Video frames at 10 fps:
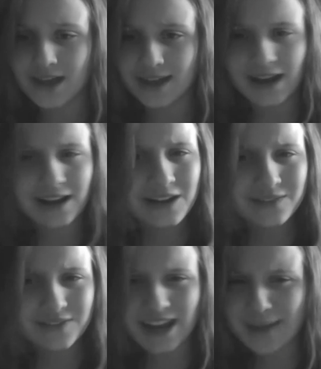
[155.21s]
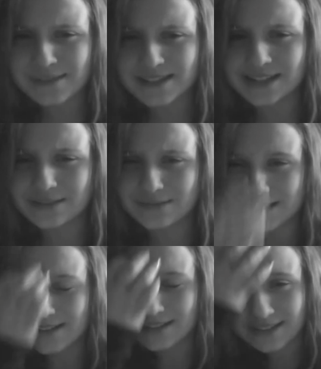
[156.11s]
And I don't know if that happens to
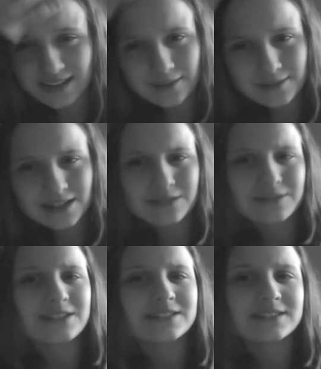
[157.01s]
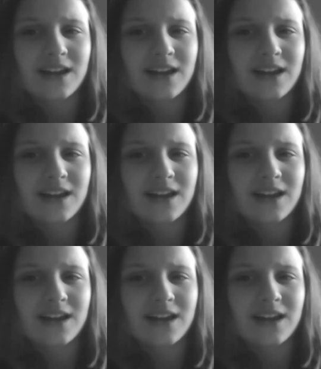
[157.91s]
anybody else. Does that happen to anyone else?